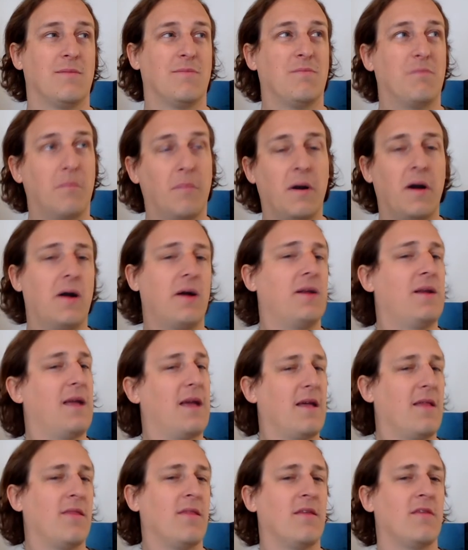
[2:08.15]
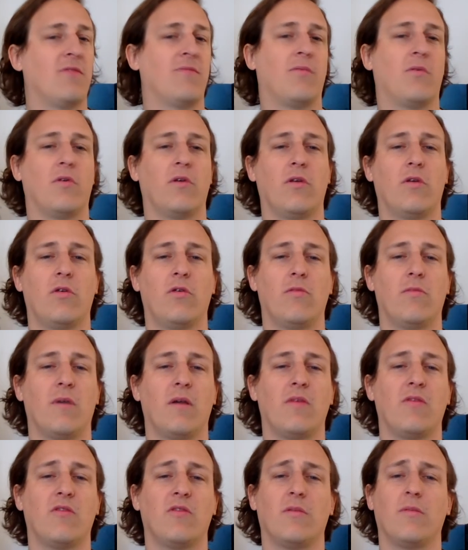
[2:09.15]
But at this point, you
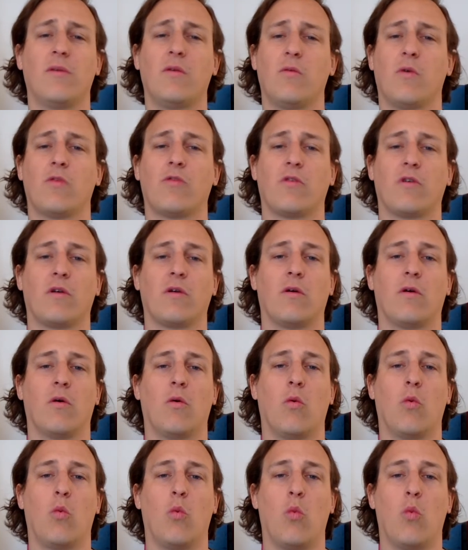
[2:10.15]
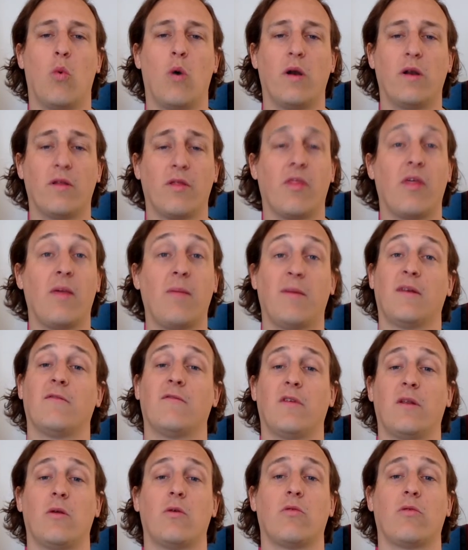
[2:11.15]
may still be wondering what a theme in a
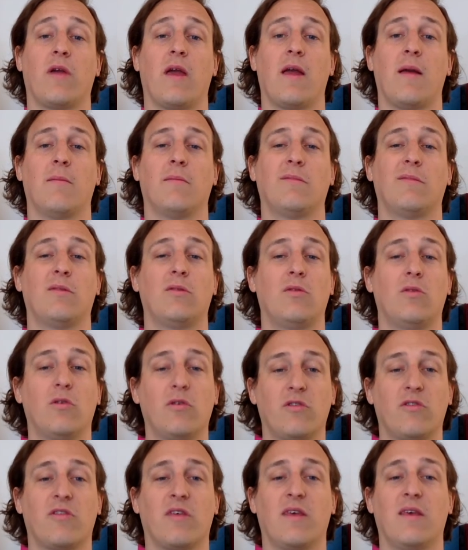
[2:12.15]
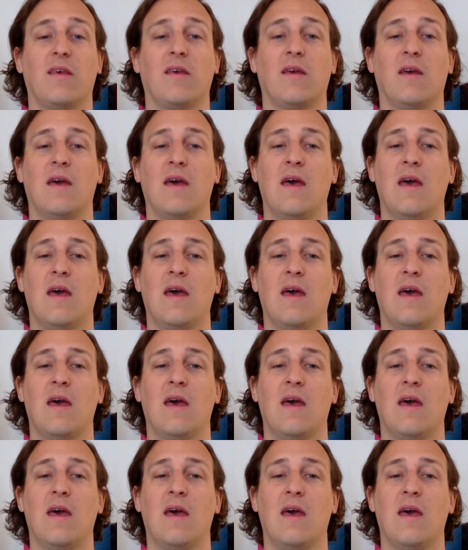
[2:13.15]
video game looks like